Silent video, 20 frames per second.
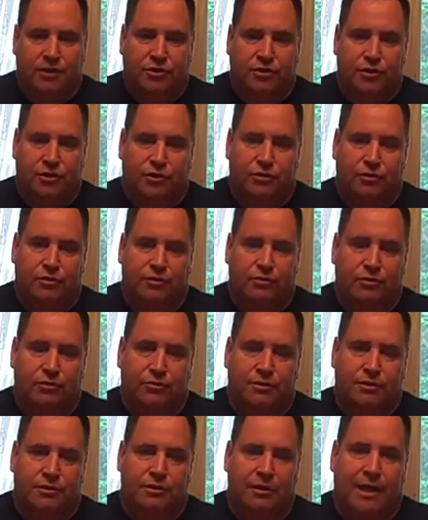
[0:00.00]

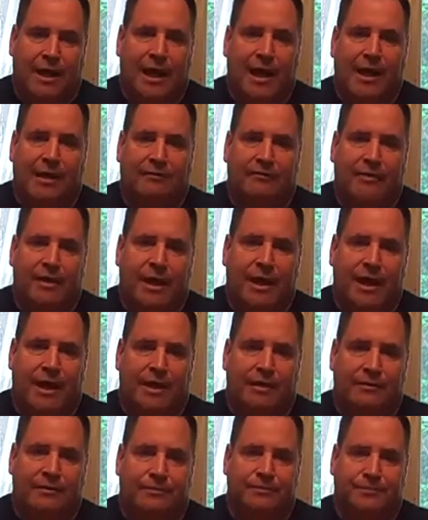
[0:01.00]
to have
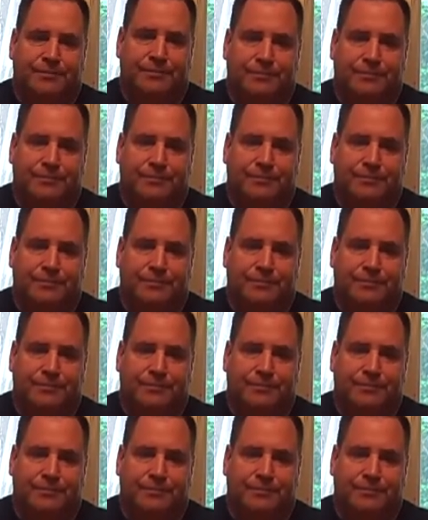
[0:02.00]
that